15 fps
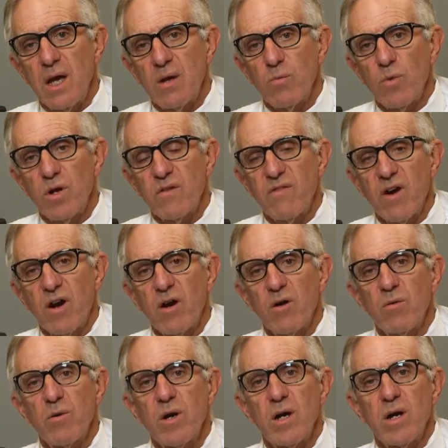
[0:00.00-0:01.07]
And one of
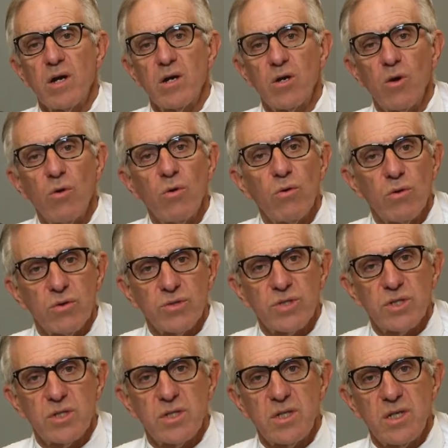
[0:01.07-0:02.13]
our
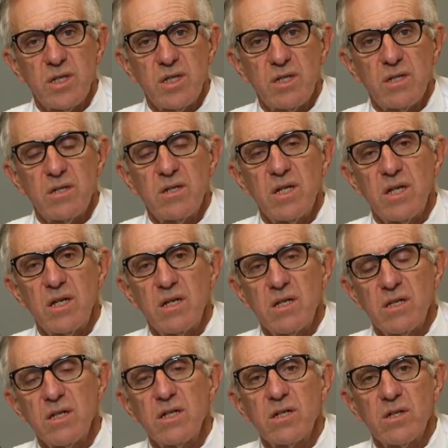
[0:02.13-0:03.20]
goals in the
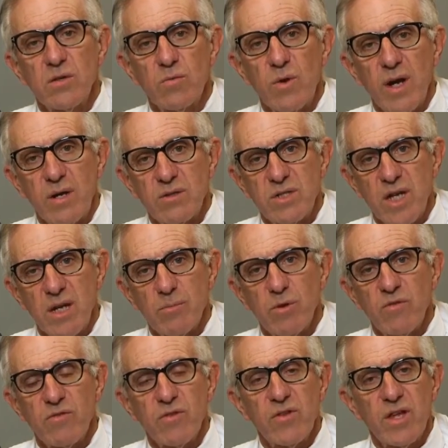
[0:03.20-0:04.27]
clinical
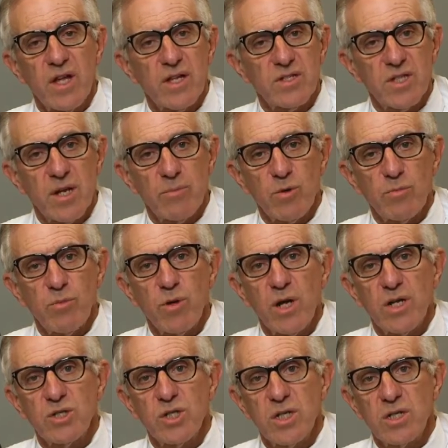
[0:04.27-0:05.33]
roundtable for the Alzheimer
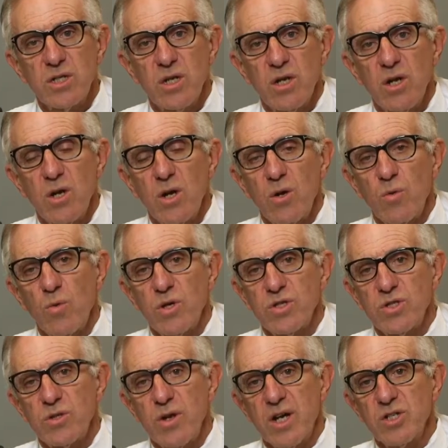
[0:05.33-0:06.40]
Project
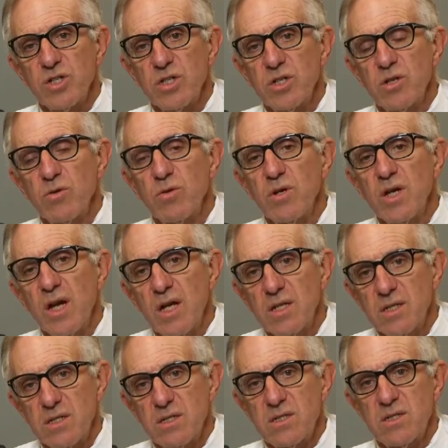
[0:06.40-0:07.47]
was to actually
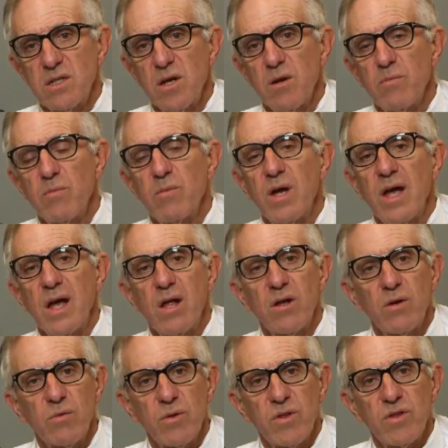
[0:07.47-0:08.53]
create some
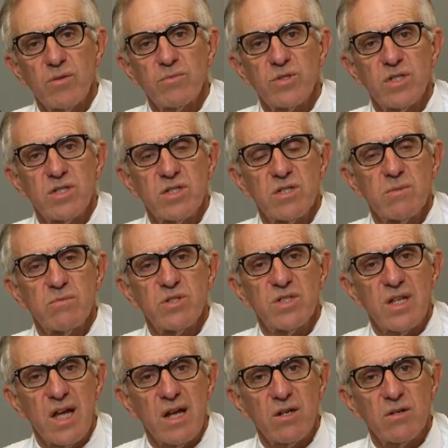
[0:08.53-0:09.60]
algorithms and some
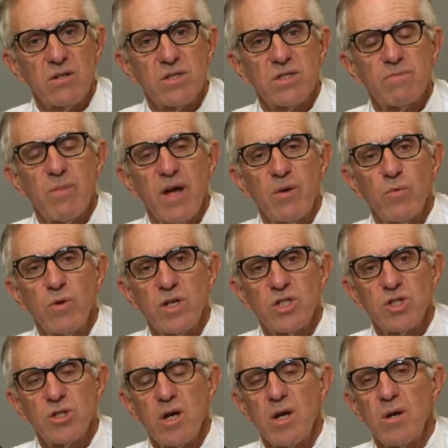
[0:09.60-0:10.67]
standards by
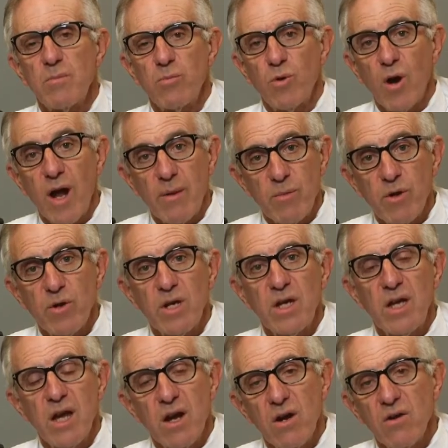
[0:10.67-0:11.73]
which primary
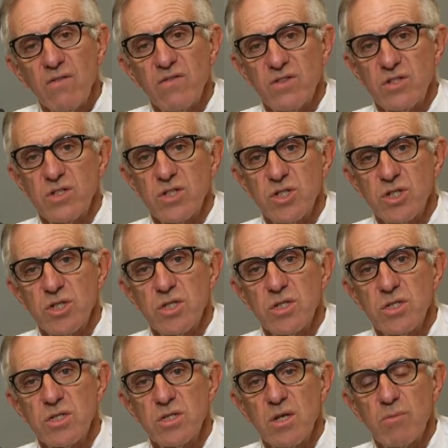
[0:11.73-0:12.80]
care
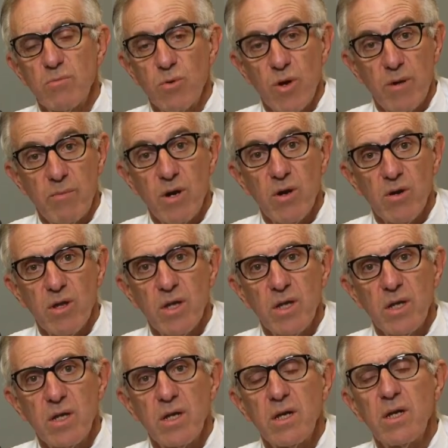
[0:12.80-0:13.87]
physicians,
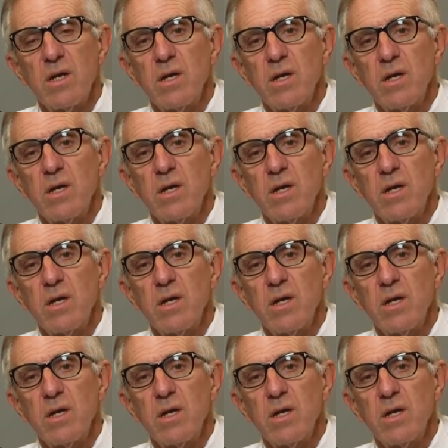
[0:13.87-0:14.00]
primarily,